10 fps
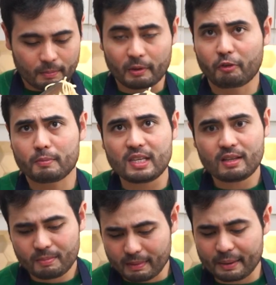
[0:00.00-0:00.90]
But for
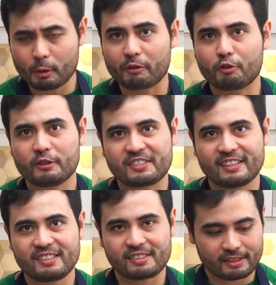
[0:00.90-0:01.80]
me, my preference
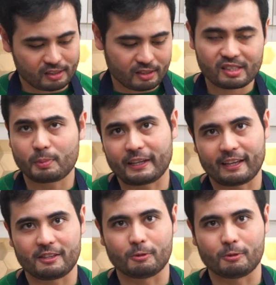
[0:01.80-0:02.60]
is spaghetti